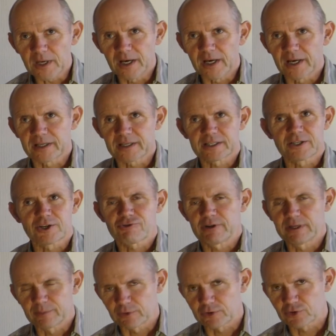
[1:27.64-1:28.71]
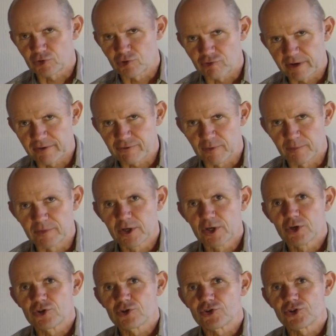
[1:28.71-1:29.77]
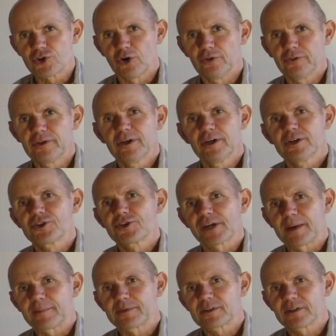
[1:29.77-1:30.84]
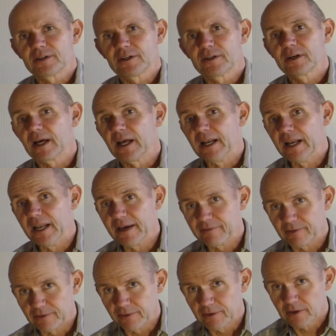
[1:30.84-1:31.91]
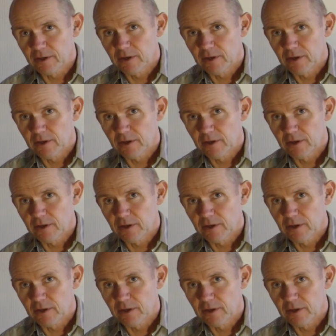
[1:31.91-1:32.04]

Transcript: Uh, incredible story from John chapter 11,